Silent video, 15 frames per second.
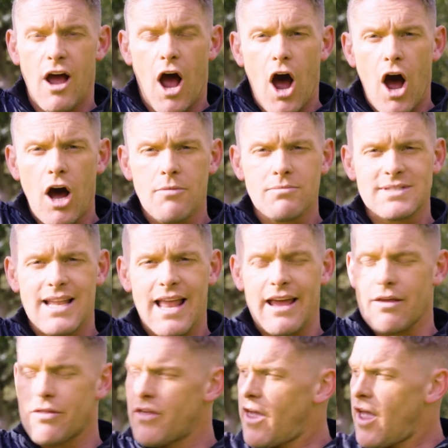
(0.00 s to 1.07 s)
at arm's
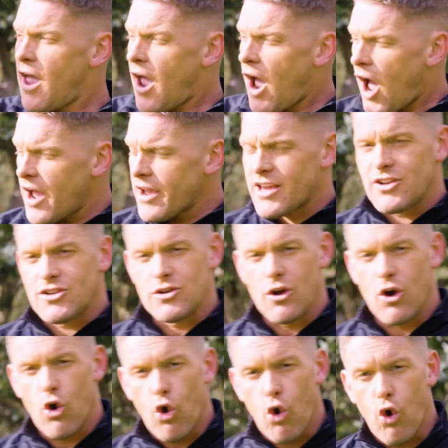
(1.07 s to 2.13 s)
length, I can do
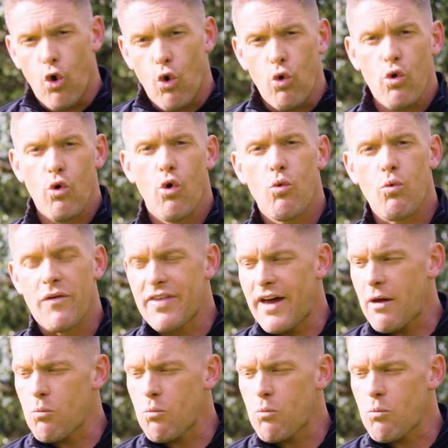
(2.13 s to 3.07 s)
it all with that